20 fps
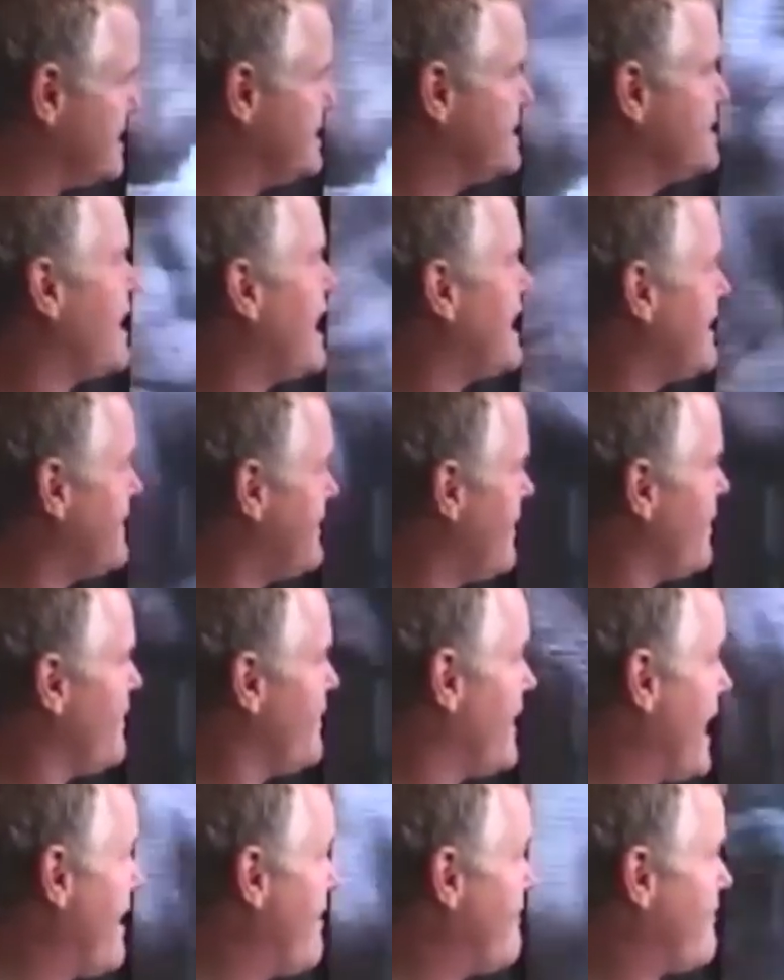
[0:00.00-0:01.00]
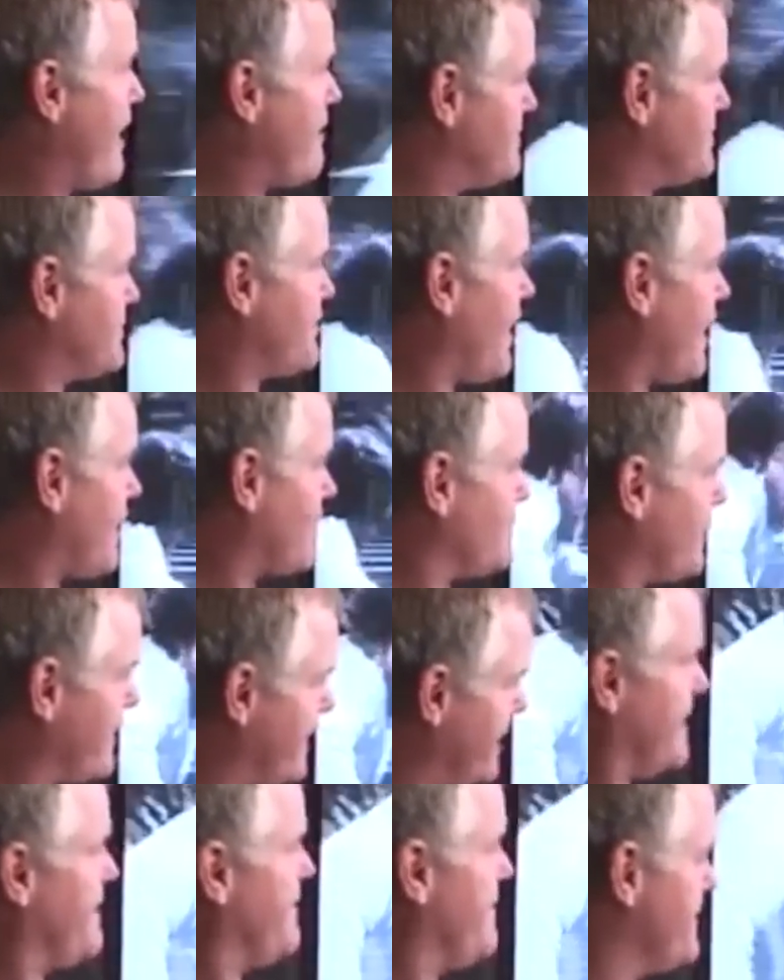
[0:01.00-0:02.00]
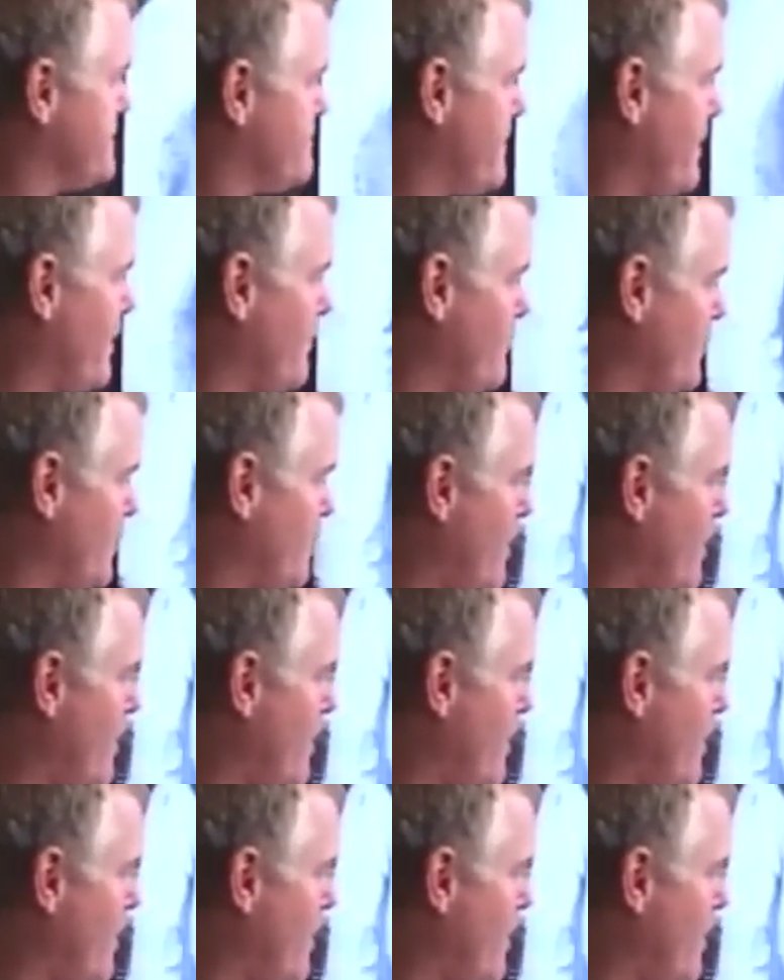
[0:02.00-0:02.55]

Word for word: I see she's hiding there, and then I have, I'm stuck. So I get in this barrel